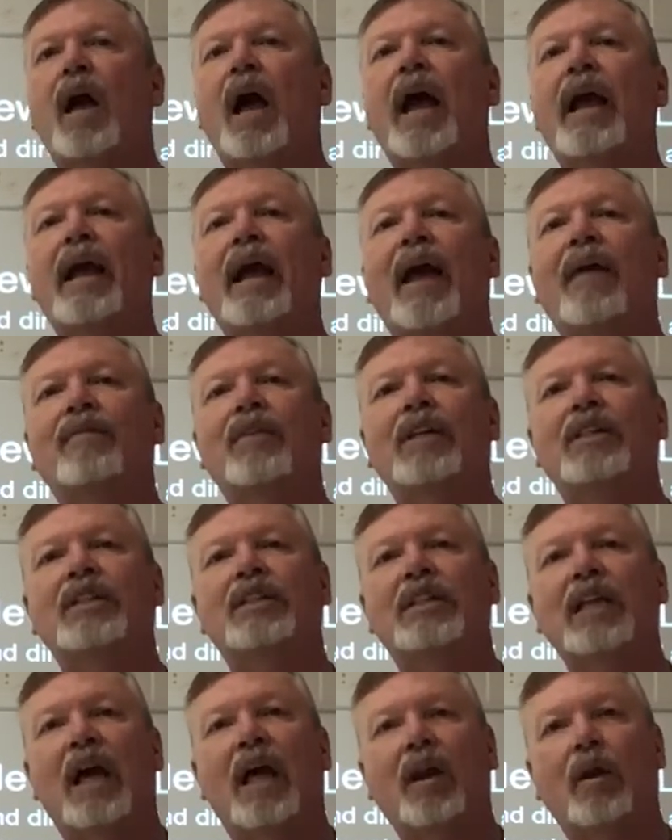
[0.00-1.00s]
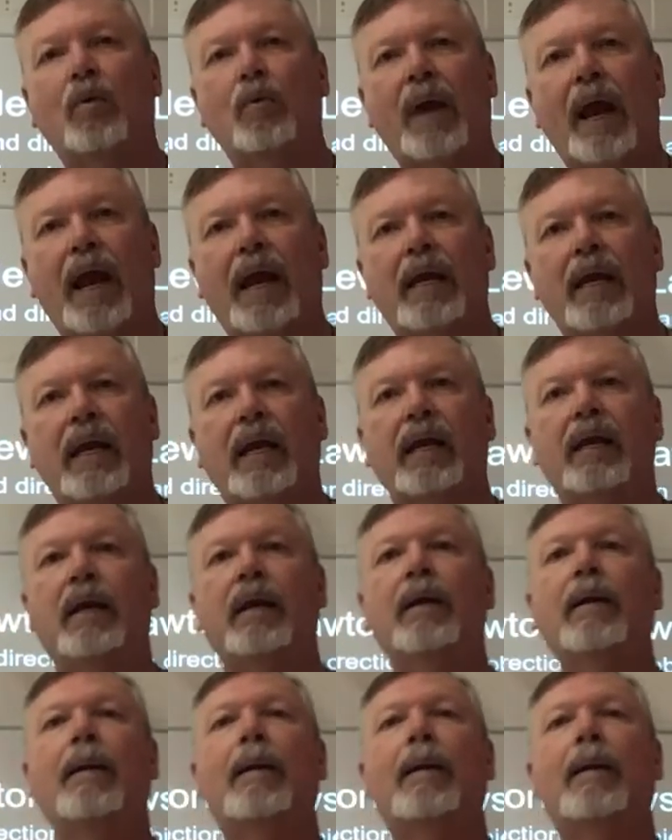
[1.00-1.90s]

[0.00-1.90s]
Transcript: I have accelerated.